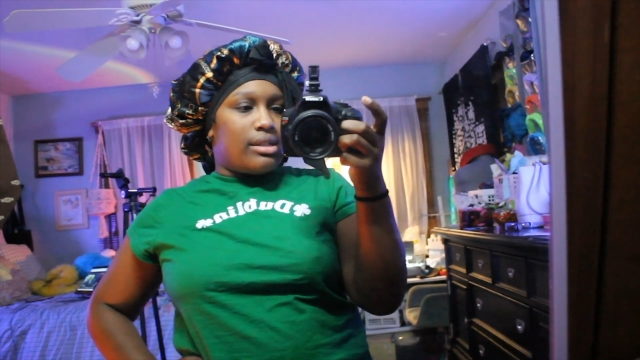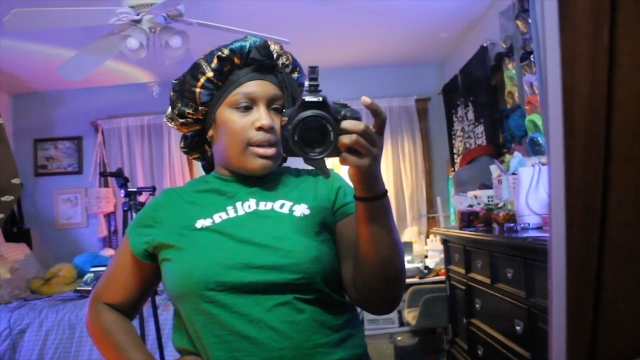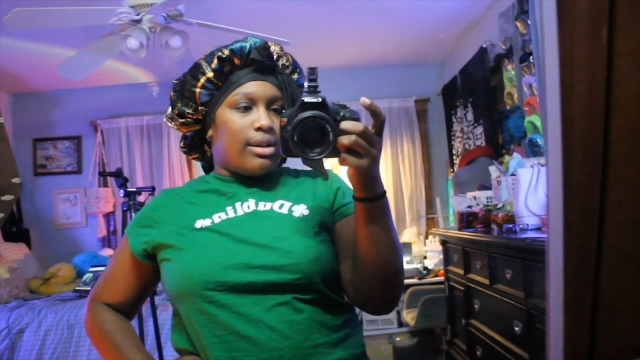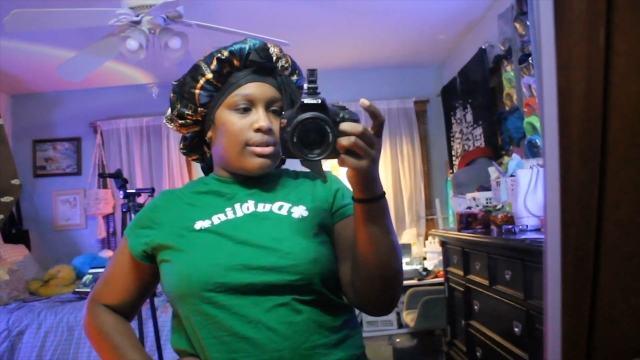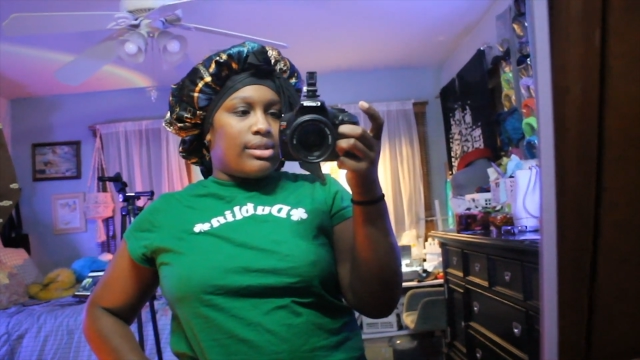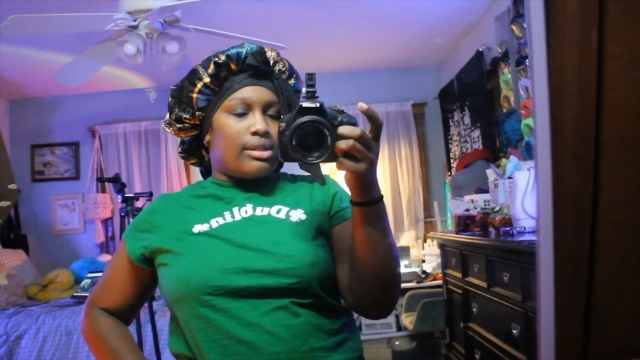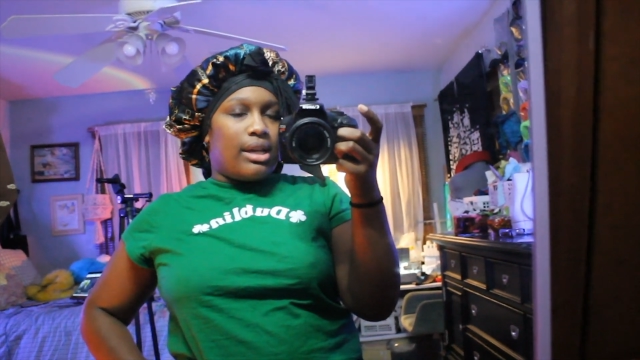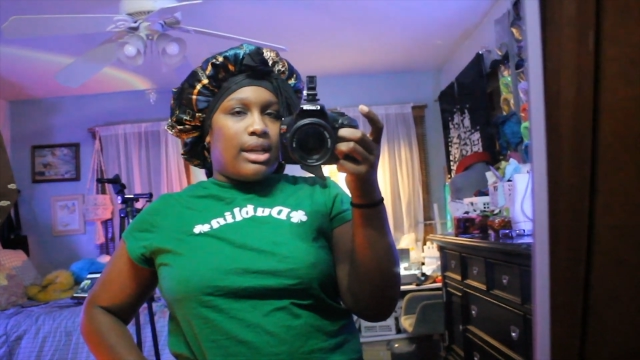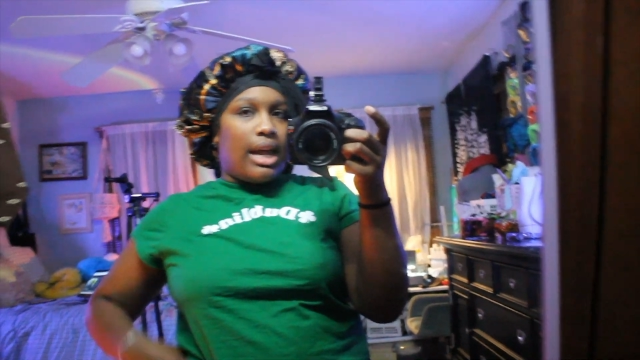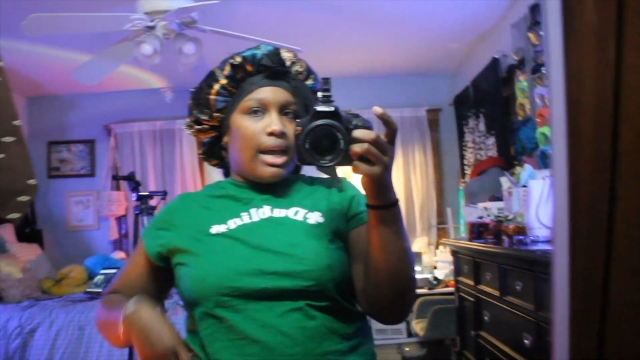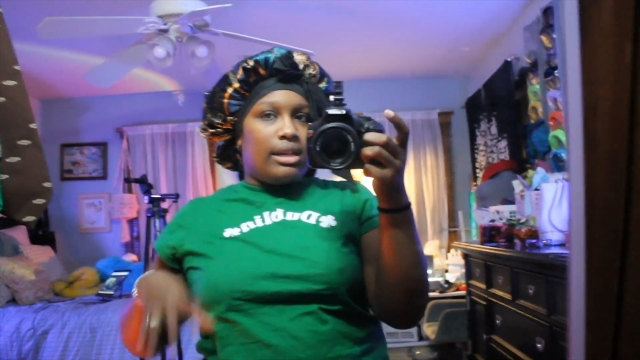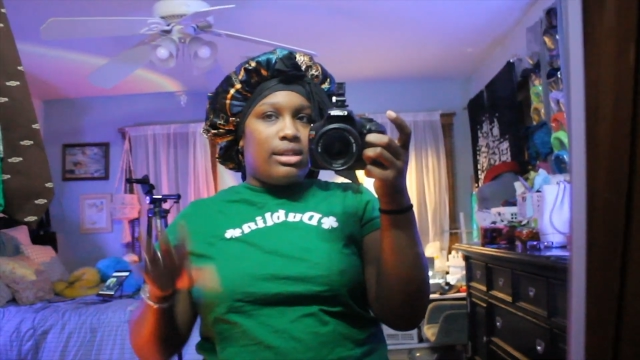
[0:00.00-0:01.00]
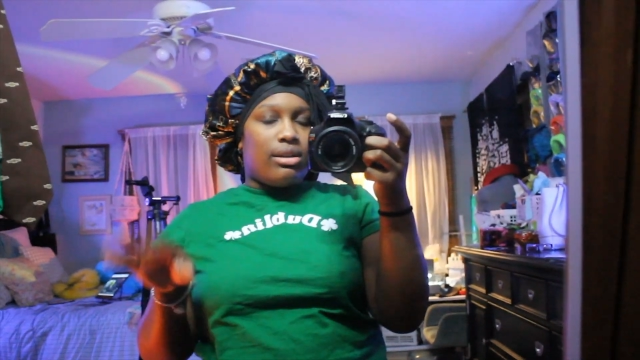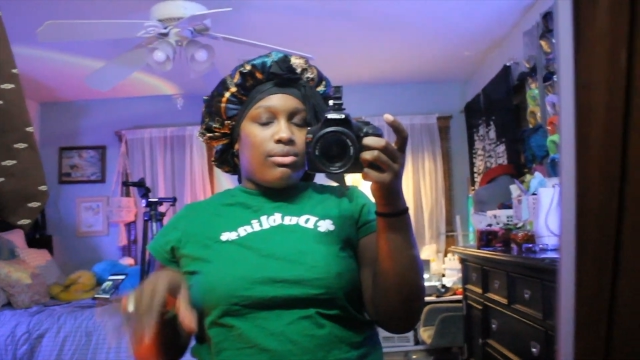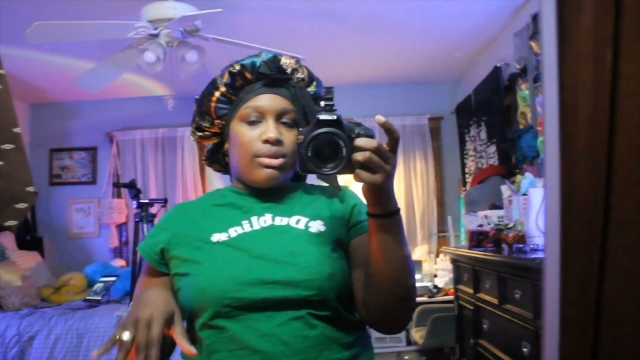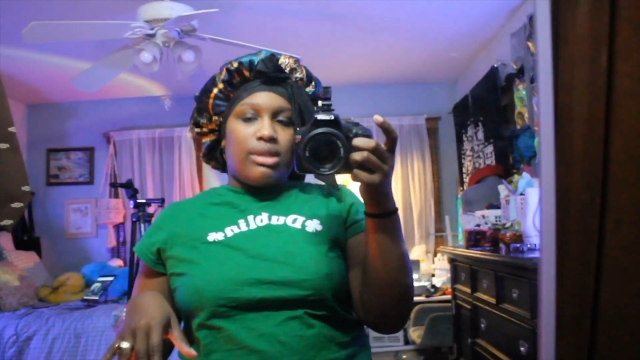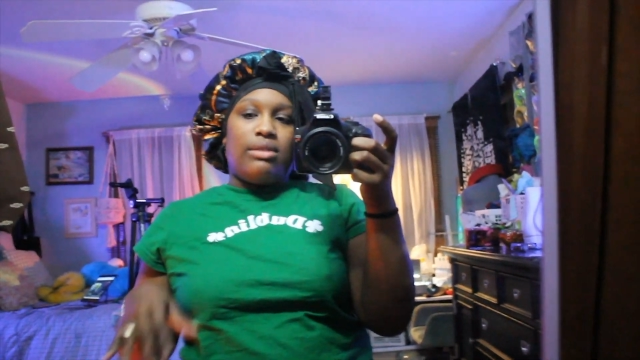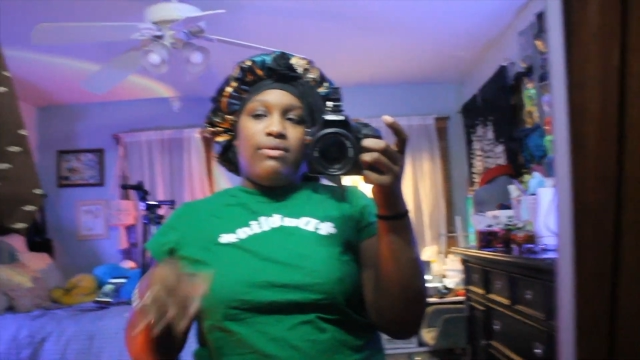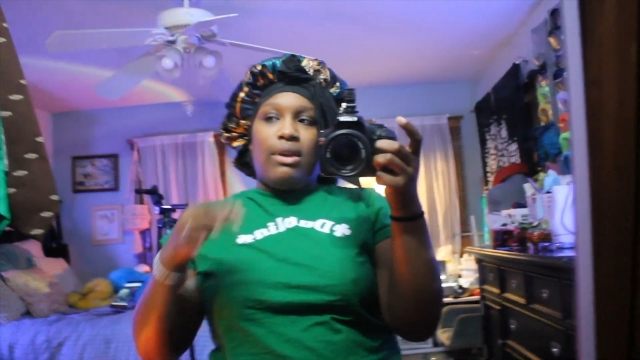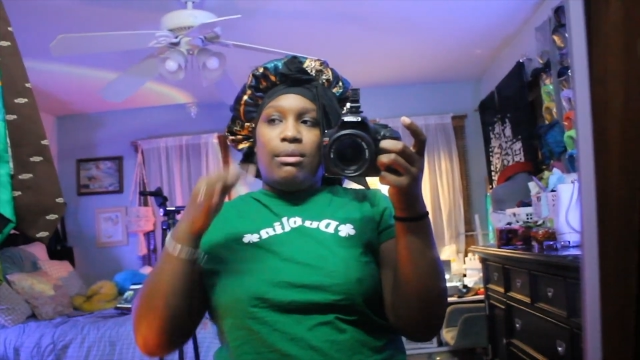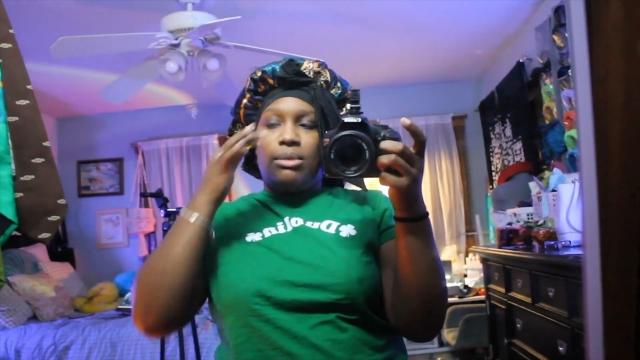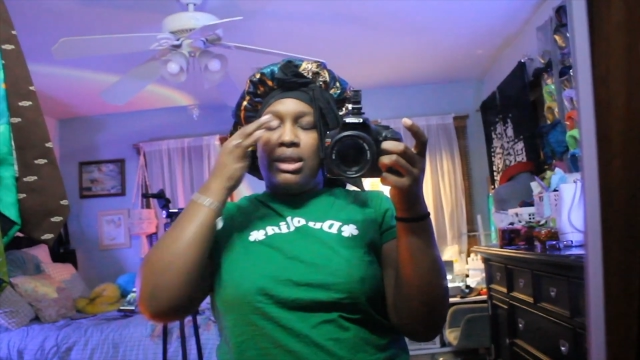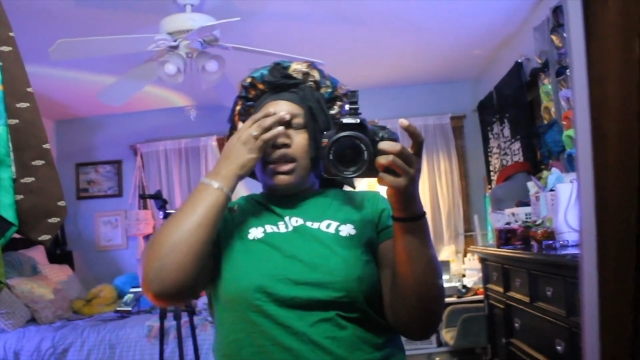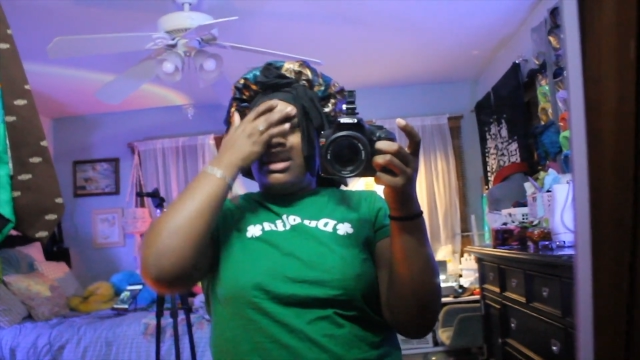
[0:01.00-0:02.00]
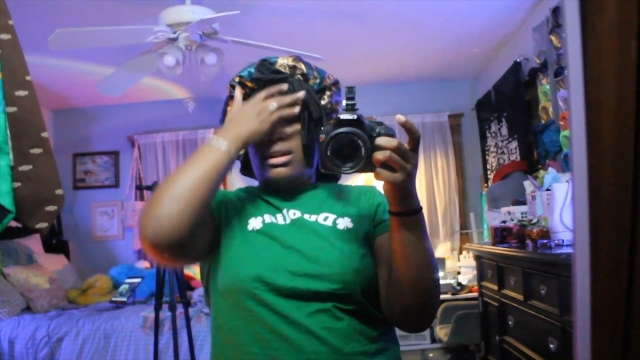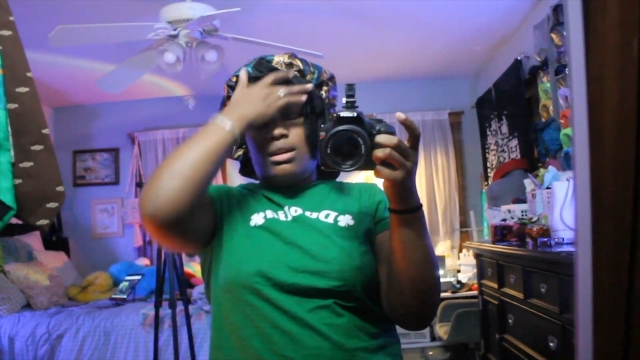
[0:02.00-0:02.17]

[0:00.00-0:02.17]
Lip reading: house, and I had dinner with his family,